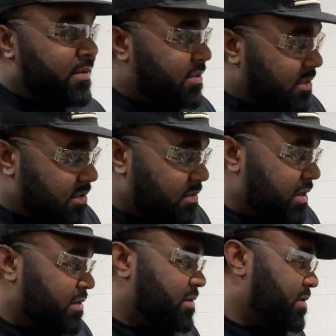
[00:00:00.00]
To-do
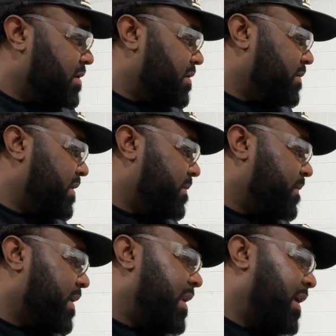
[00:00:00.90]
list, you know what I mean?
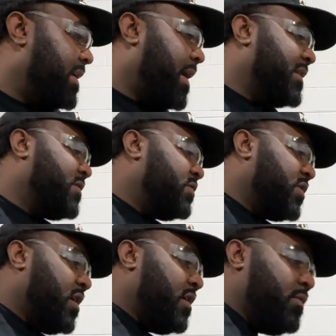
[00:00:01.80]
And I told
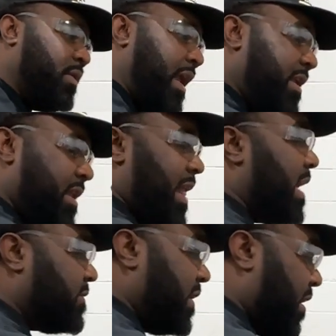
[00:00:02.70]
y'all when I did the
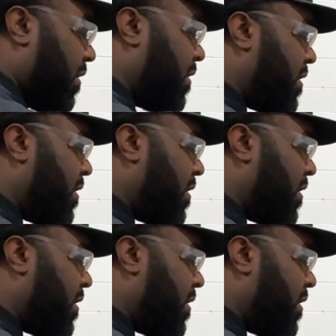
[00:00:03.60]
last video,